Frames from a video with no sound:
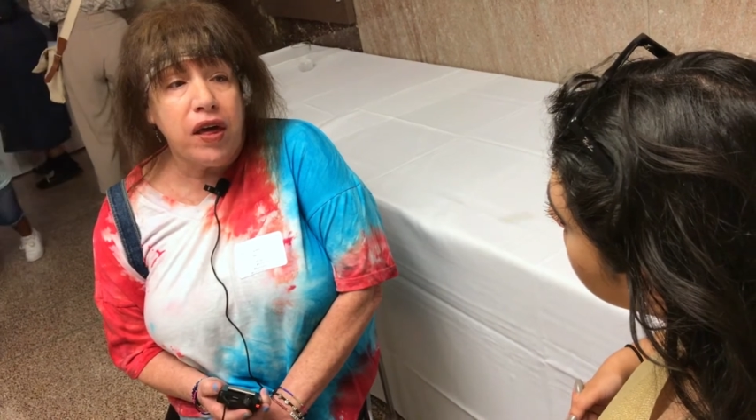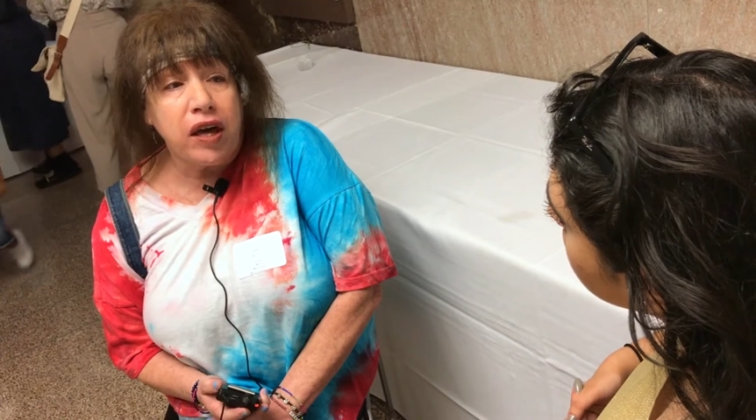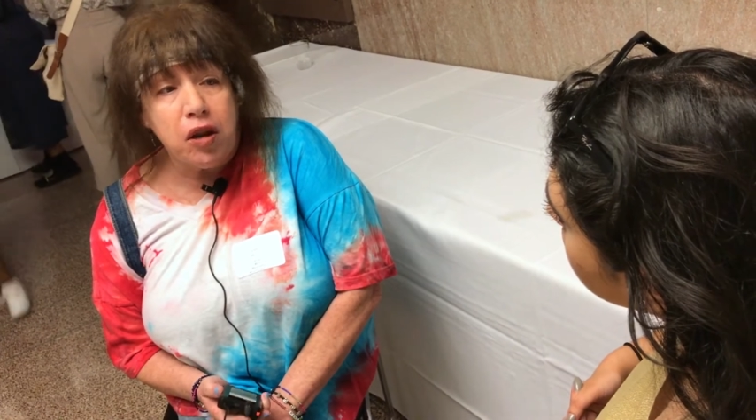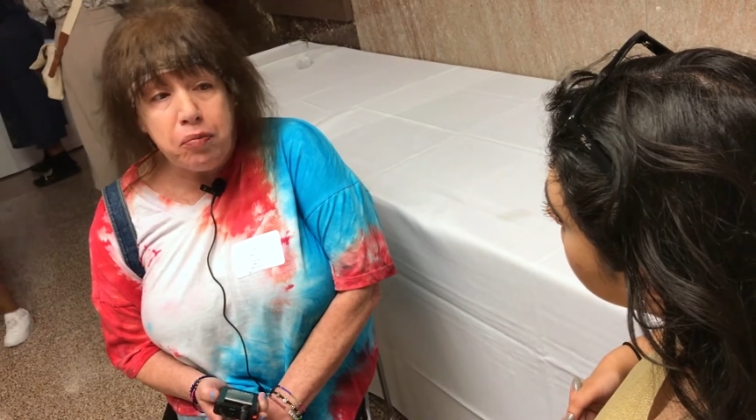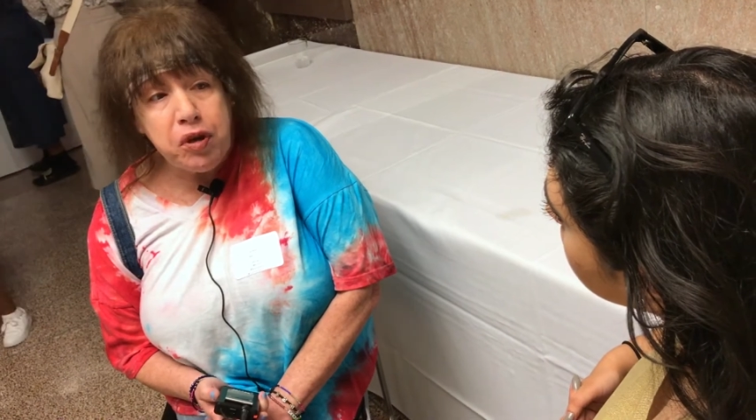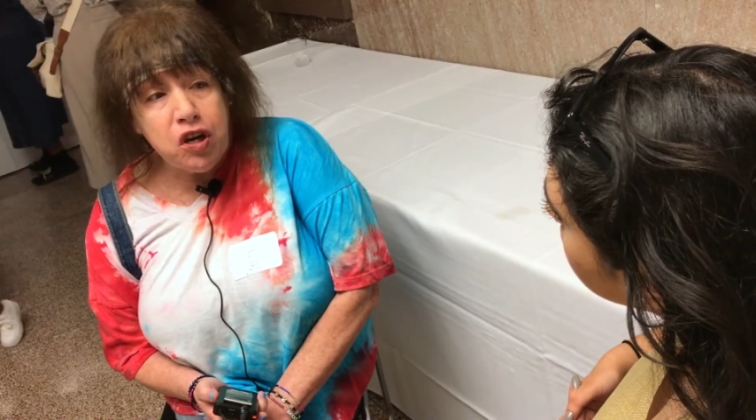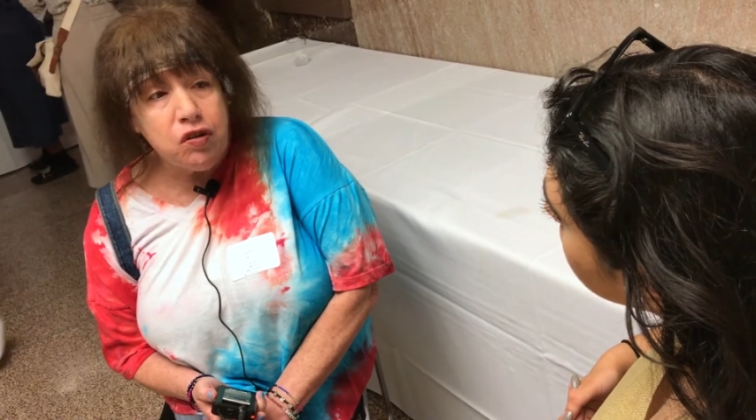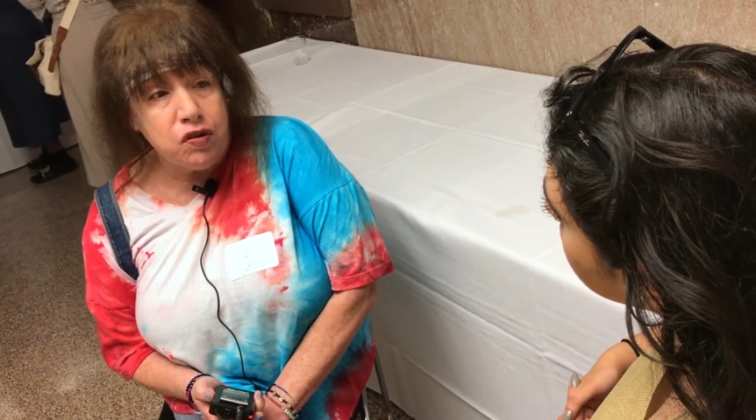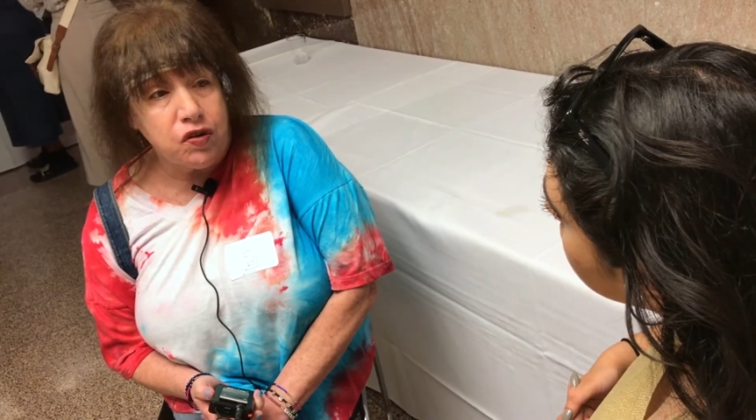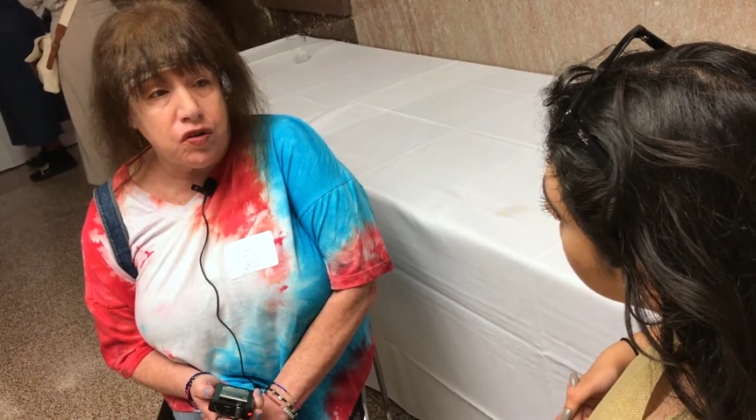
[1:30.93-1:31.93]
that they
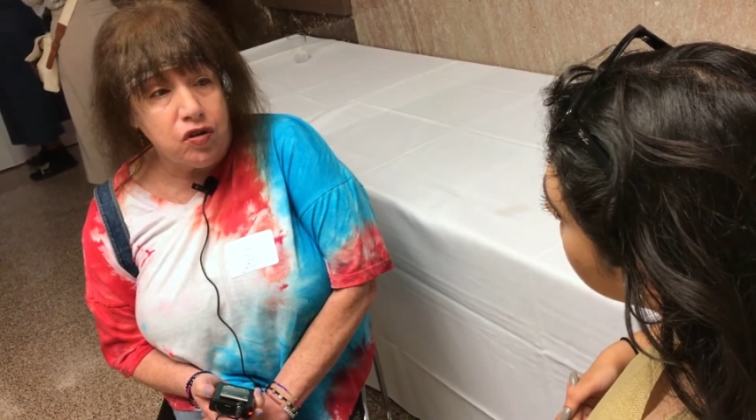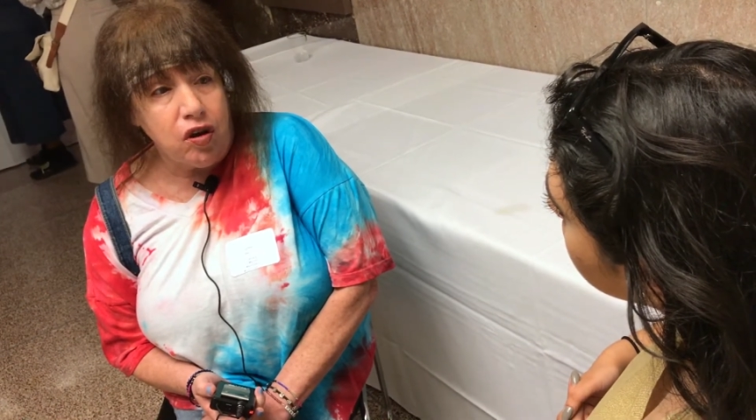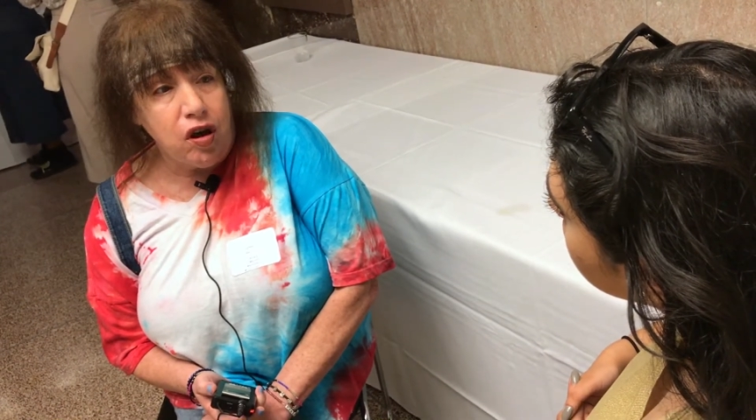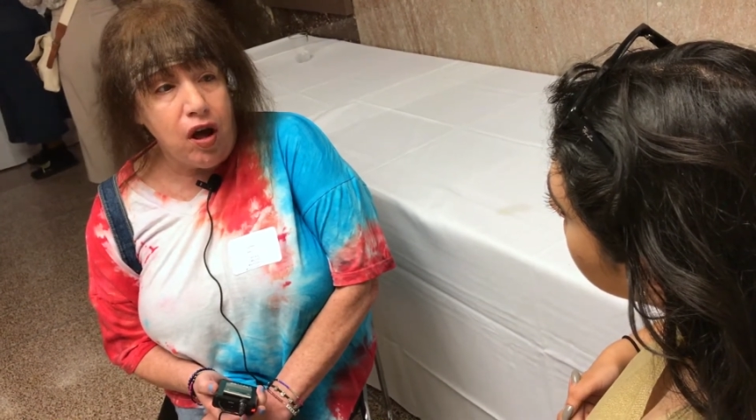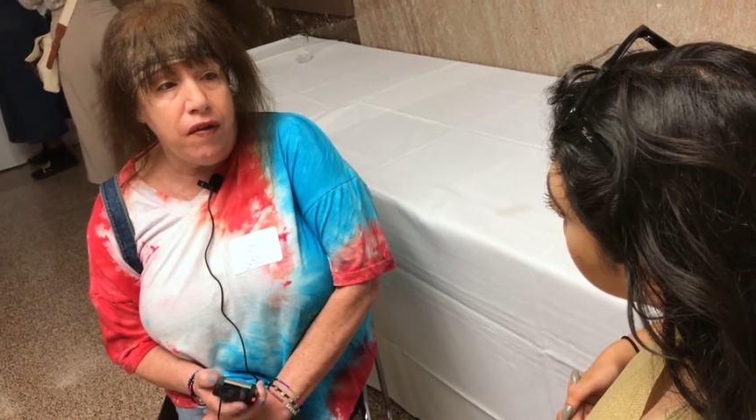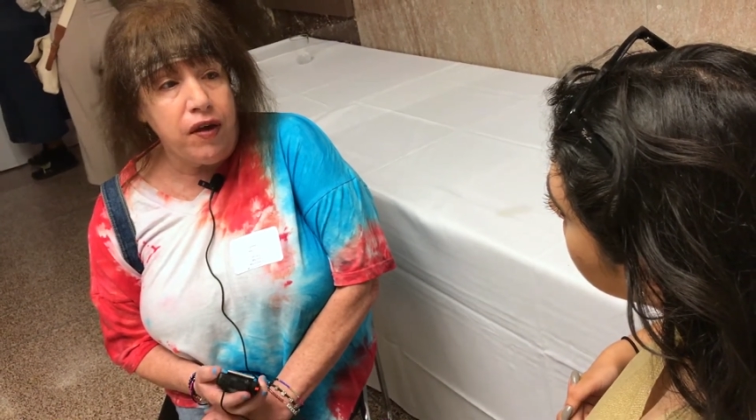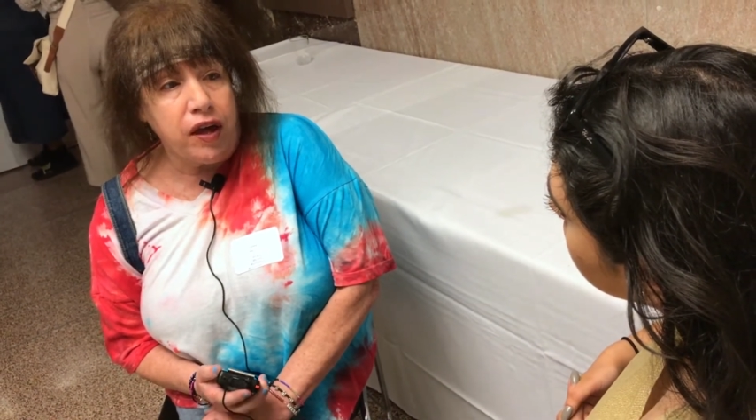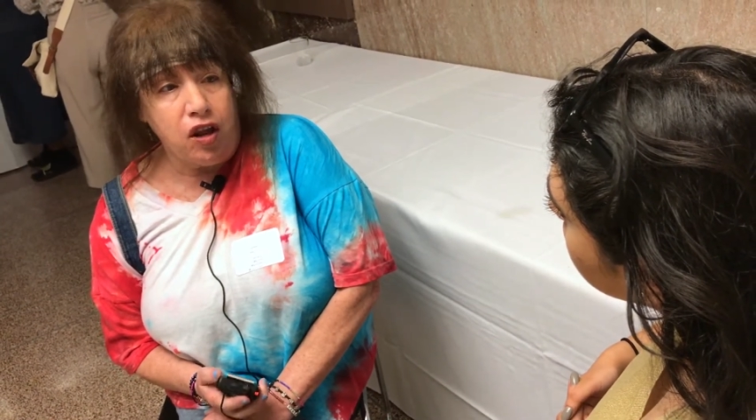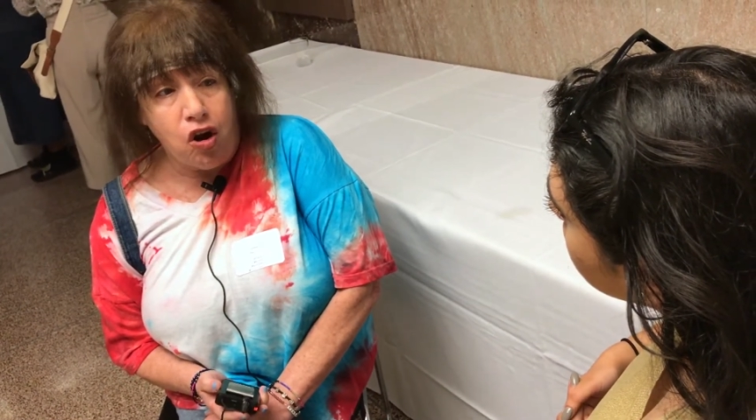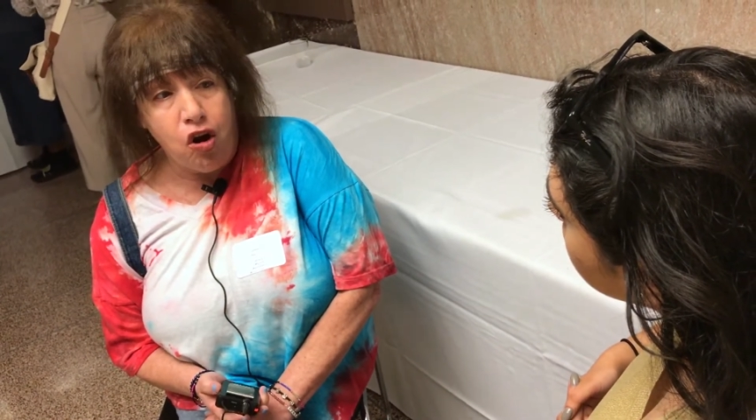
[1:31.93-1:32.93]
get abused
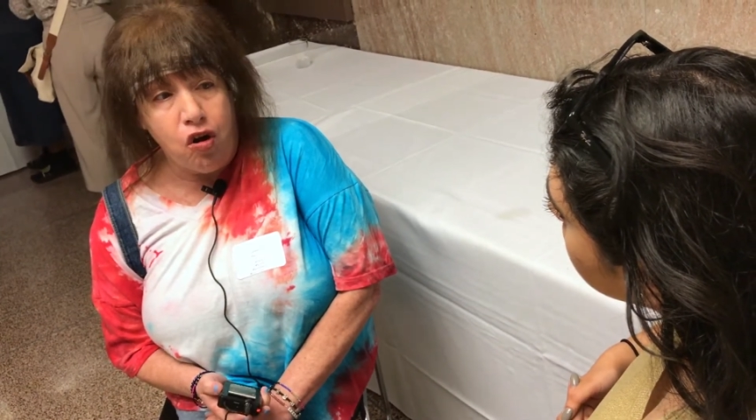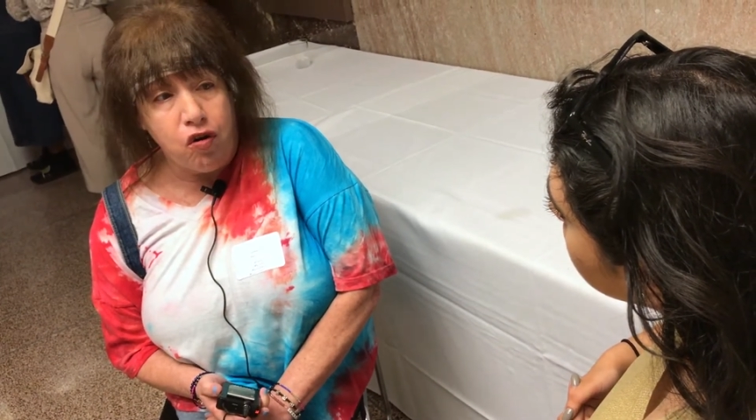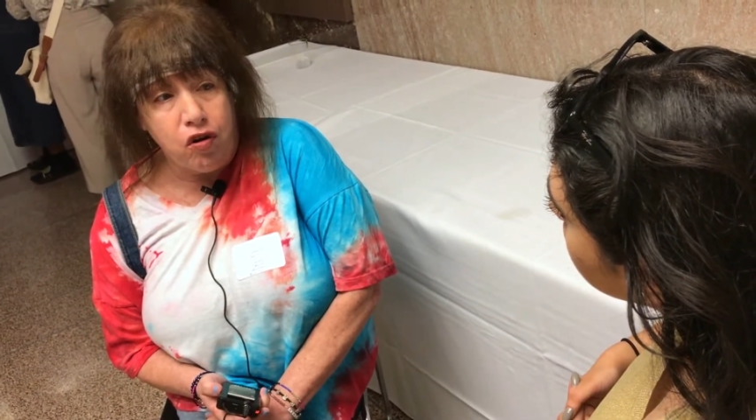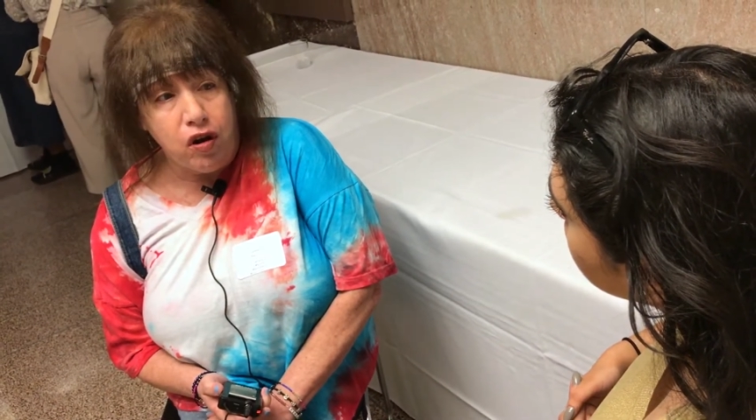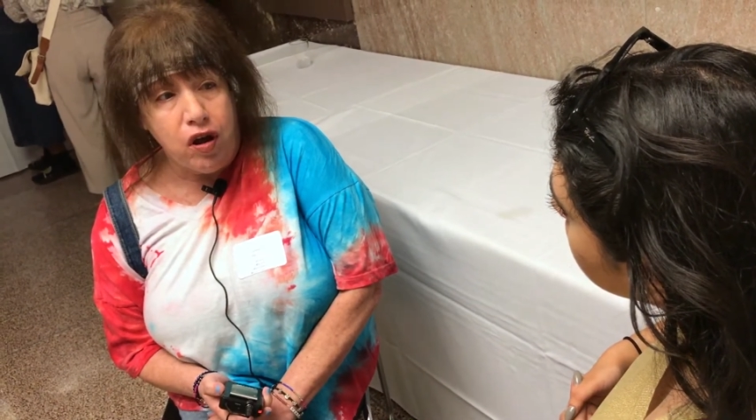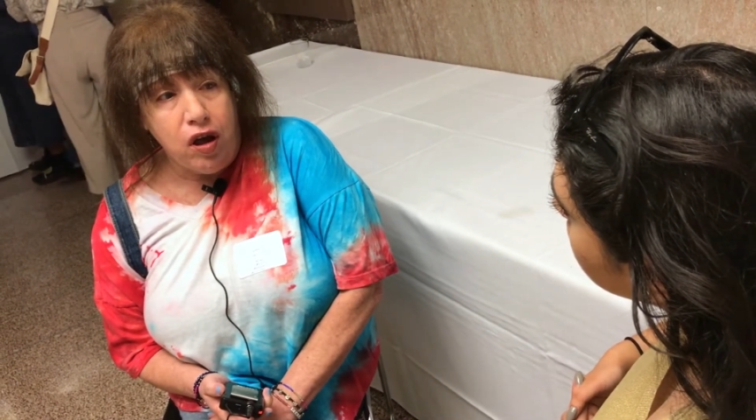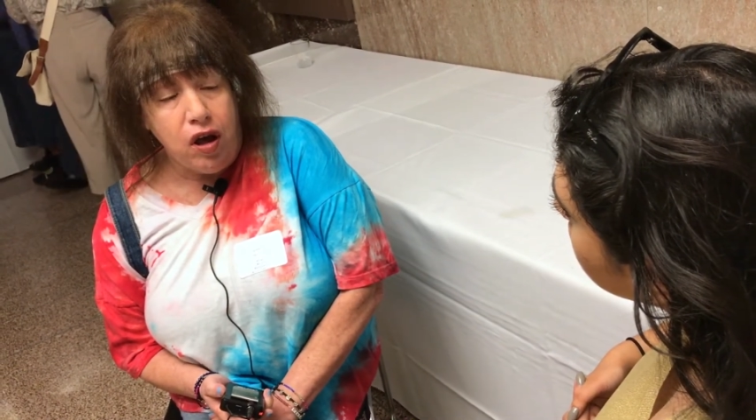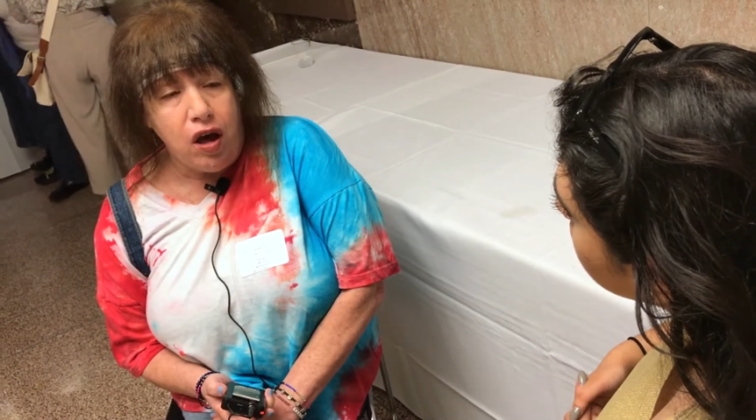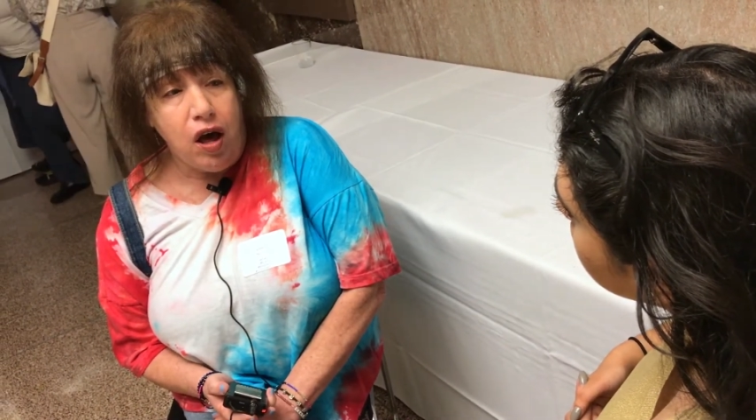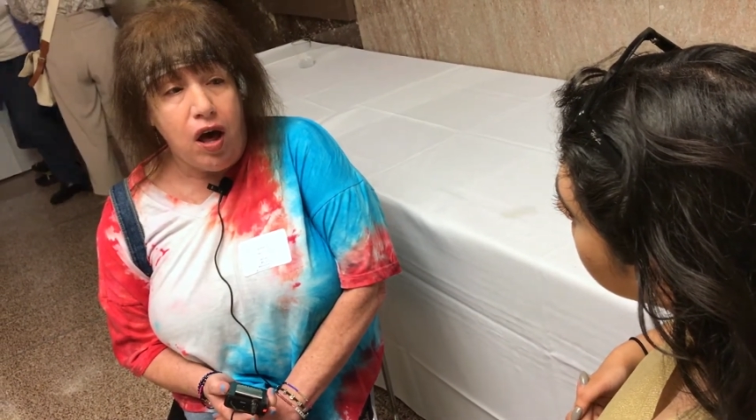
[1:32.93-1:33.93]
and they get hurt.